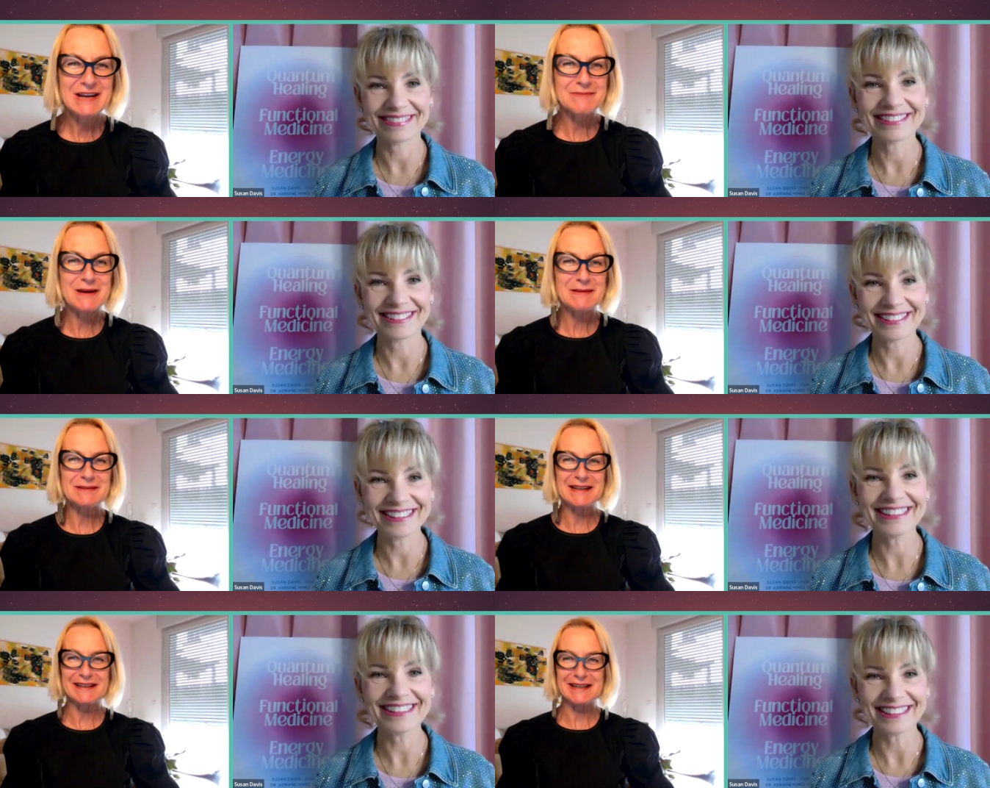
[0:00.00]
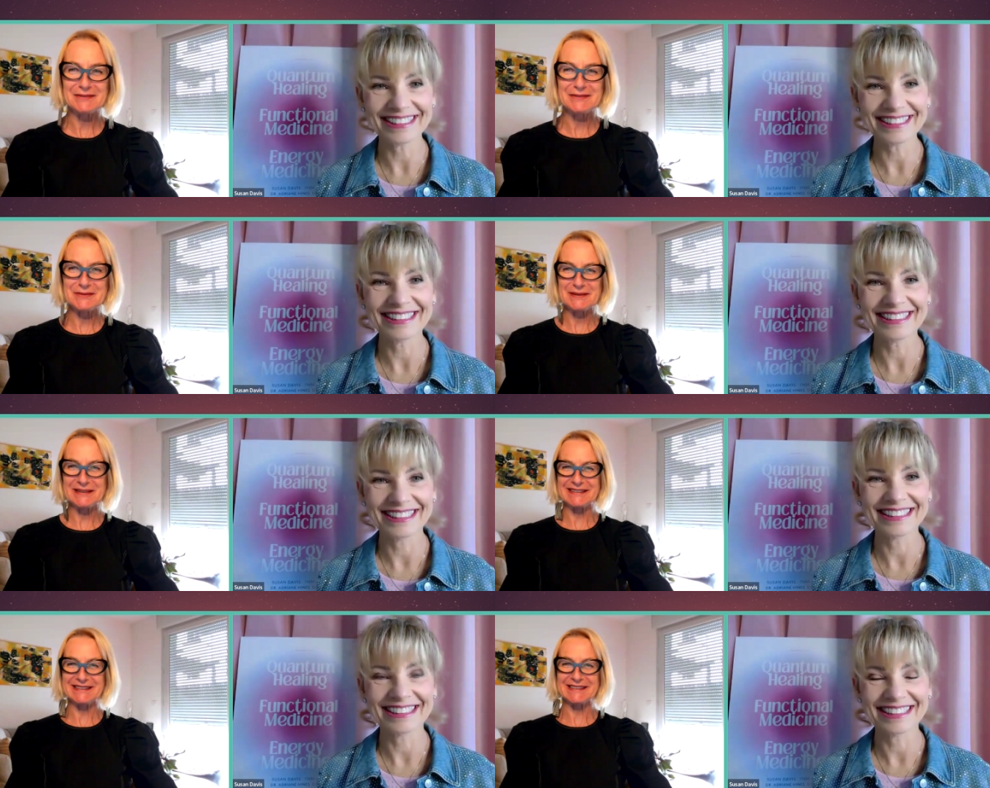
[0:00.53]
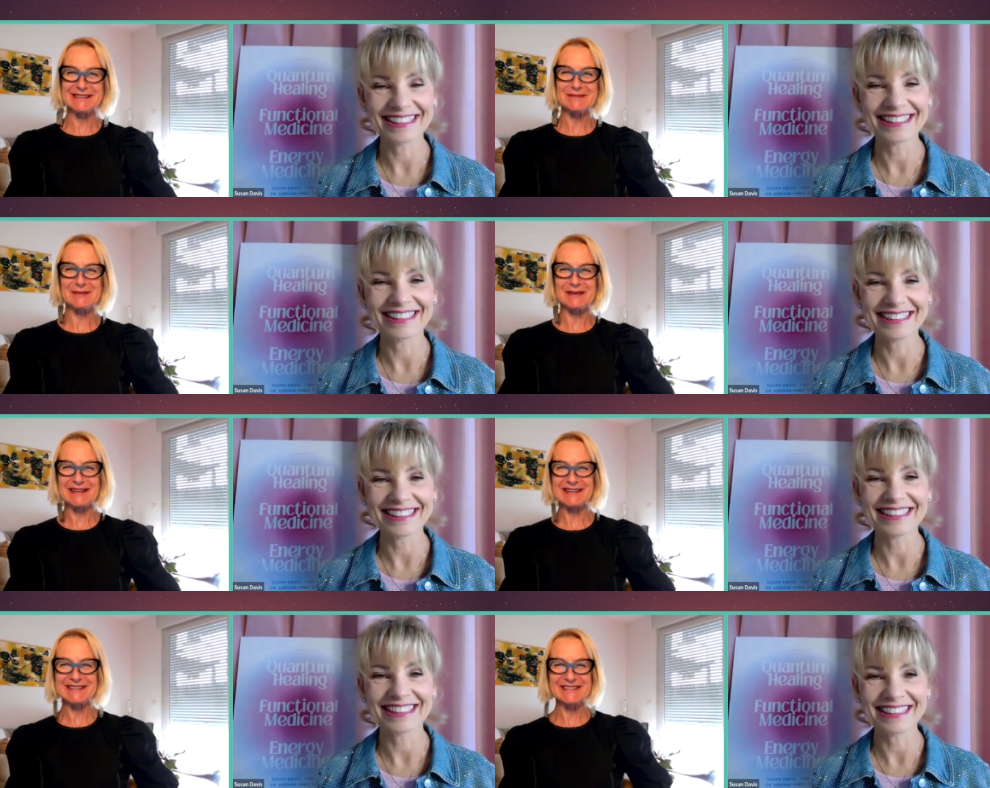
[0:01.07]
Speaker 1: Maybe not everybody does,
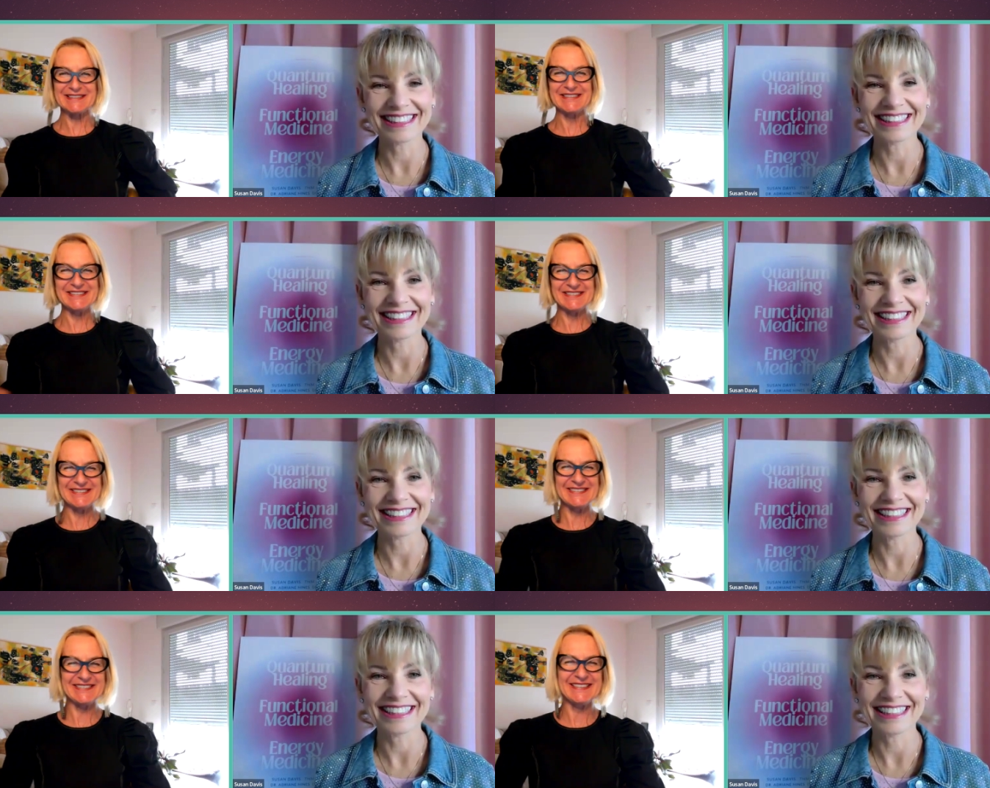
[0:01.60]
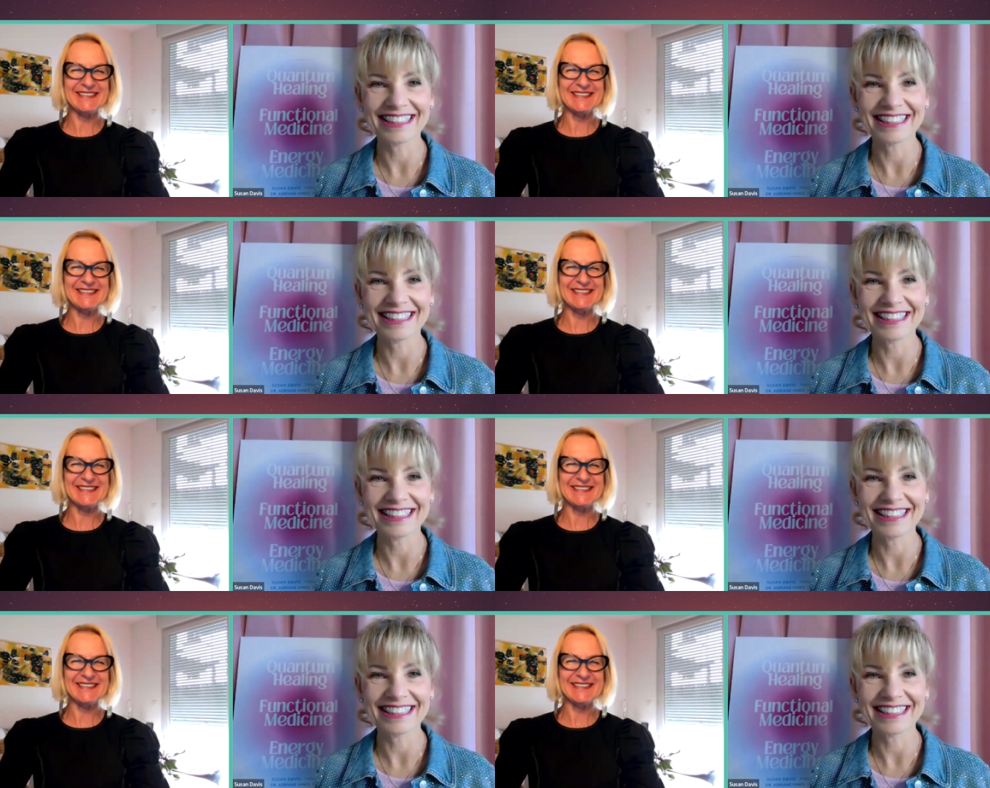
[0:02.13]
but I do.